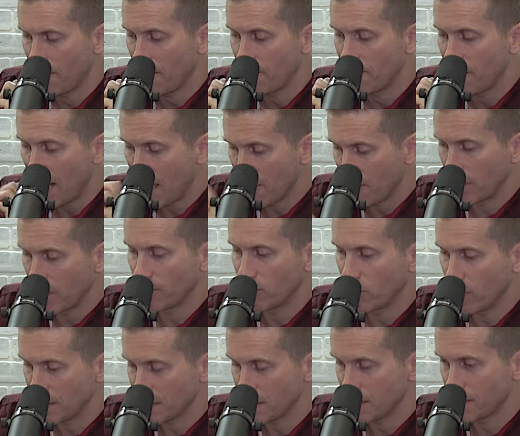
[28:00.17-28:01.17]
a fathering
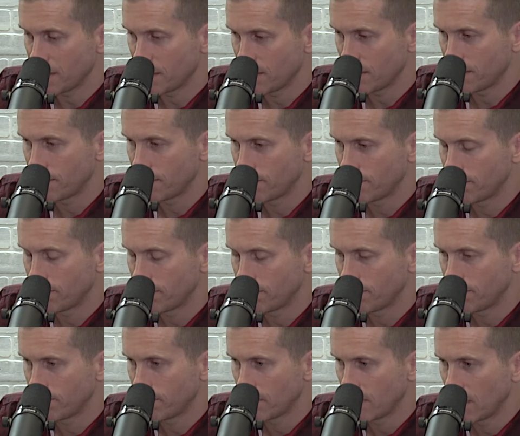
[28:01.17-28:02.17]
presence,
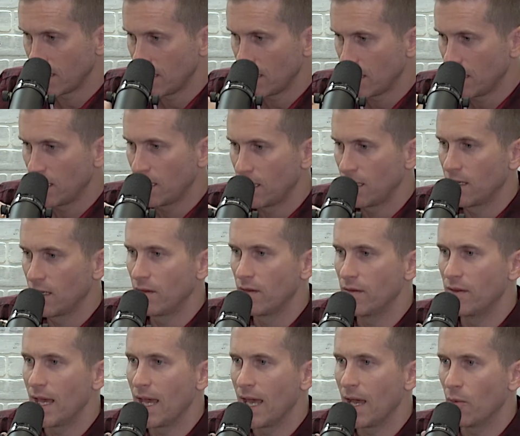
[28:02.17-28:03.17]

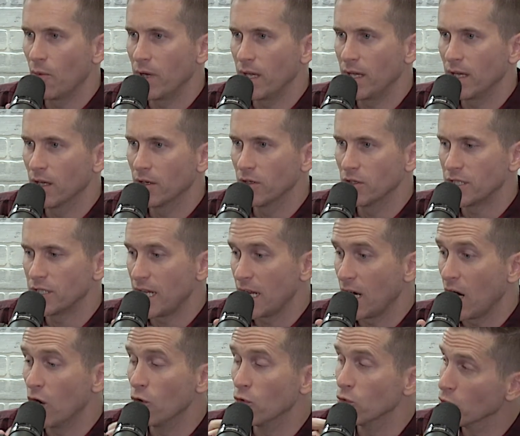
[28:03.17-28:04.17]
that we
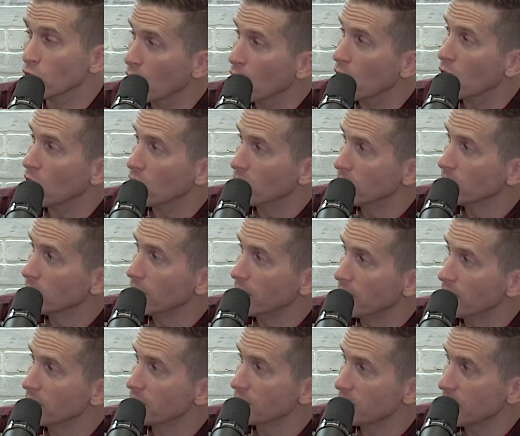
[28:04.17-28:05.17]
understand our role
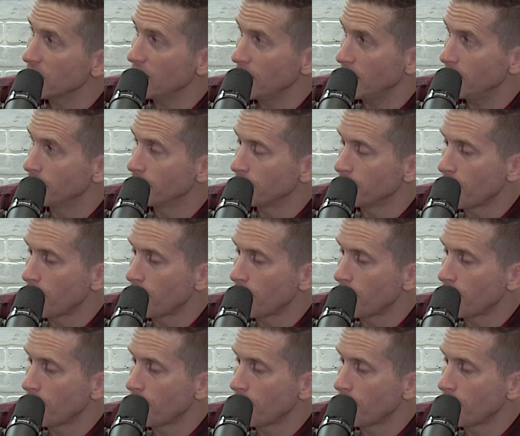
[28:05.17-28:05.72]
in the city,